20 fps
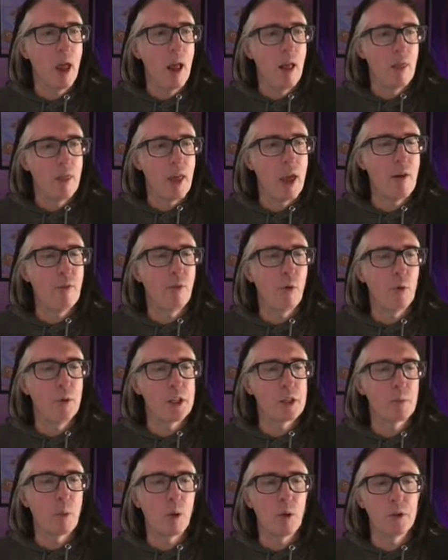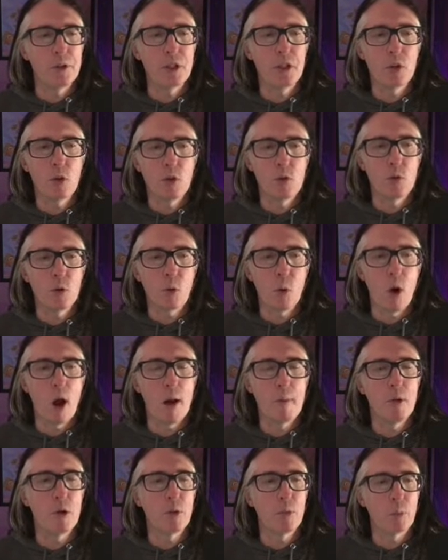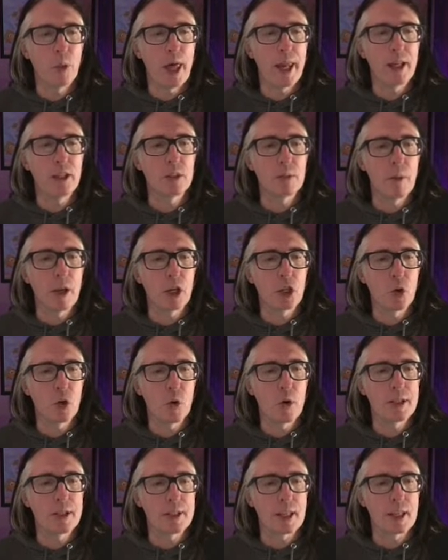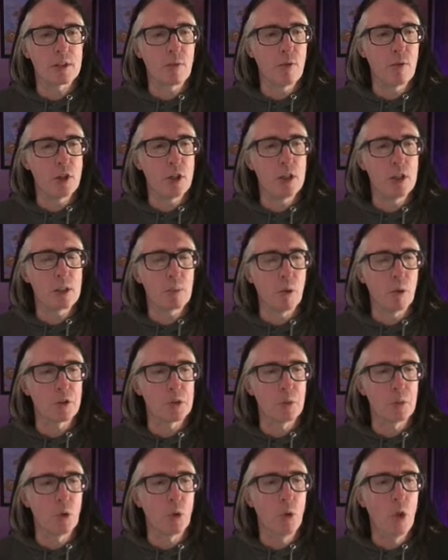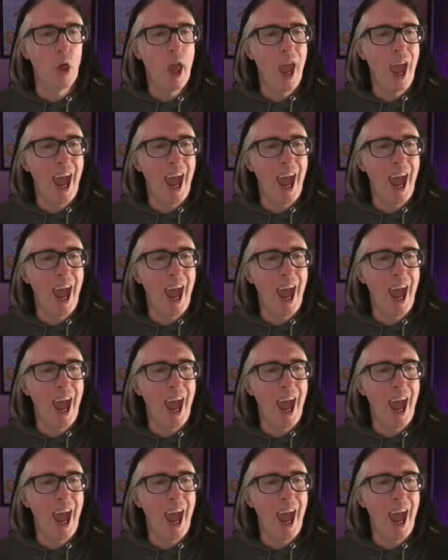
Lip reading: Therefore, this policy could require both planning to make sure it is as efficient as possible